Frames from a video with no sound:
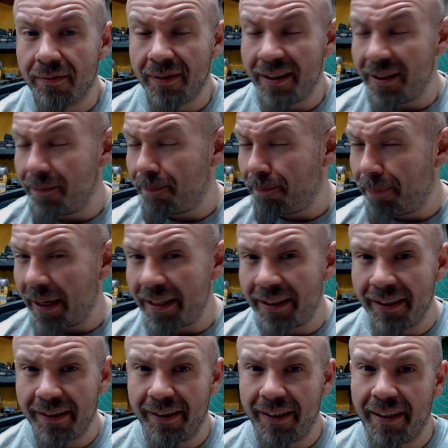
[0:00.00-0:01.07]
is
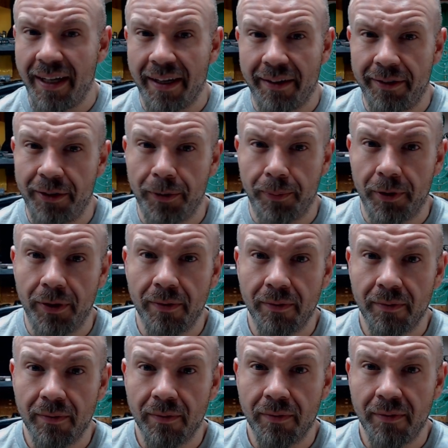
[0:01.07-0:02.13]
basically negligible.
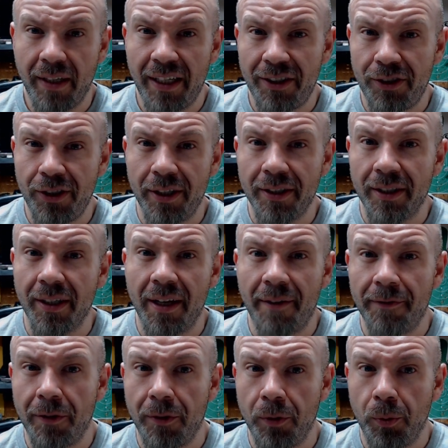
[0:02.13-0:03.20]
It's just enough
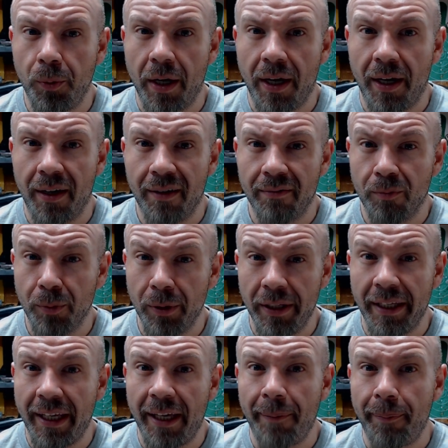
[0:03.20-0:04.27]
to
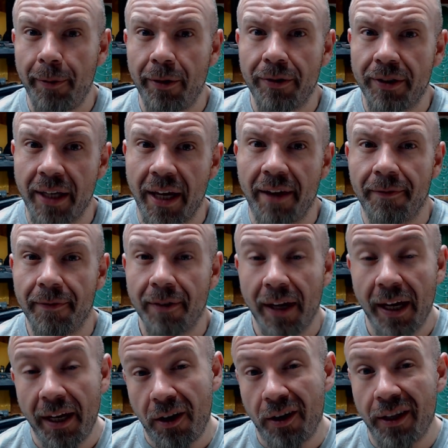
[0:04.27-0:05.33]
really keep you safe
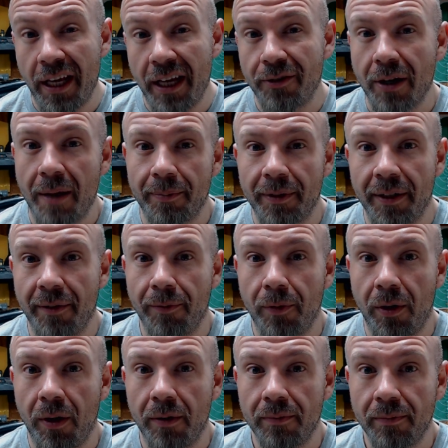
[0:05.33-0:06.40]
and on that drop safe
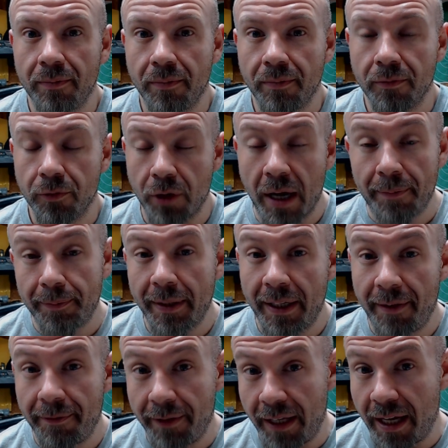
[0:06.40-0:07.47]

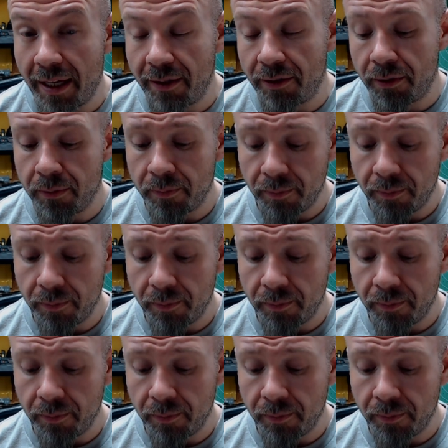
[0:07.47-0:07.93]
ledge.